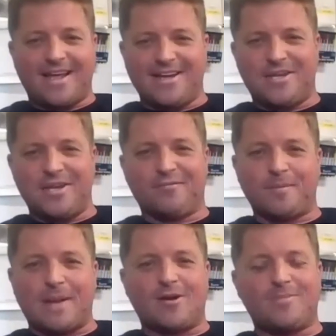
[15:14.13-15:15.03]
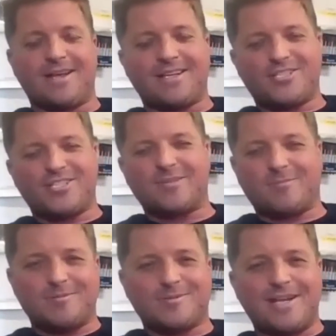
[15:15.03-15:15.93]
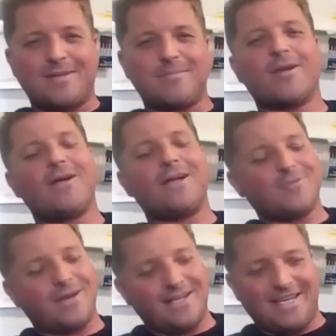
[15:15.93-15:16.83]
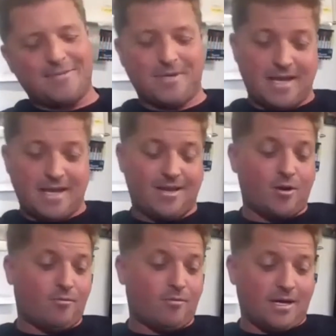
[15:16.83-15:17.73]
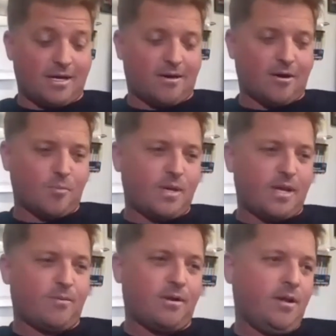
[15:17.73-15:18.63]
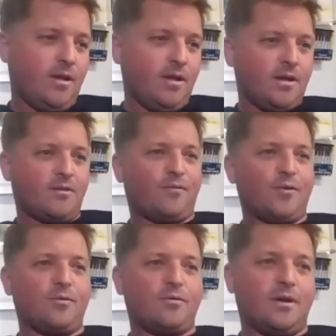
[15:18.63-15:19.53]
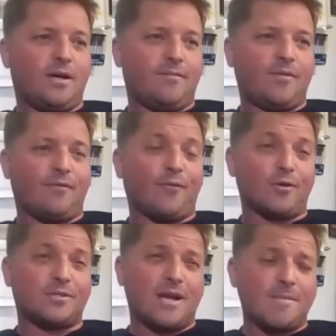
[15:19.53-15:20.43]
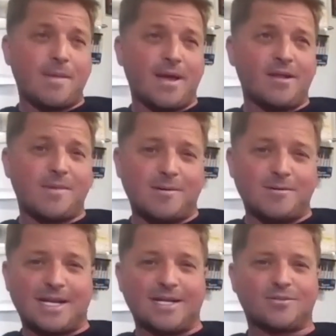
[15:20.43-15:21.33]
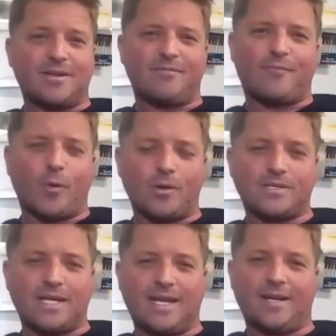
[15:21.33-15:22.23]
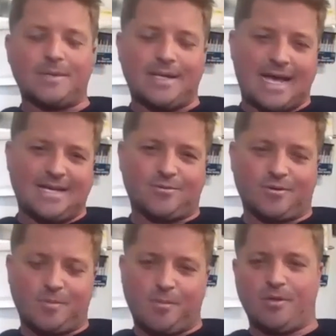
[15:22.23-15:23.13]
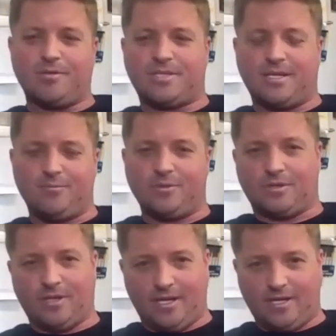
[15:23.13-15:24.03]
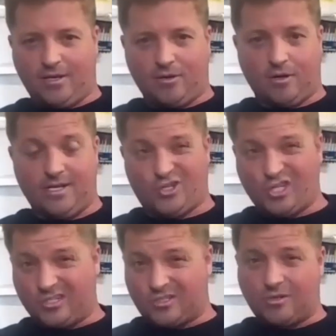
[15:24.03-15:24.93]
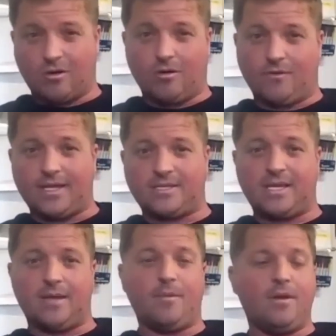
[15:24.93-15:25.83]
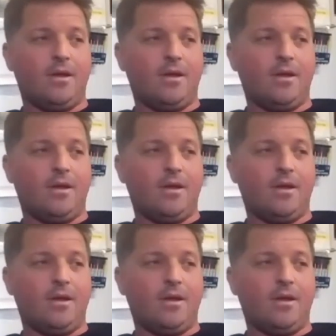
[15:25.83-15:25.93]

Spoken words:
a year from now, I'll be like, shit, what was your name again? Oh, that's right, Lee. But, yeah, no, RP, when the first time I met him, I was actually 14 up at Nazareth. My brother Tim was on the IndyCar. He just started on that team.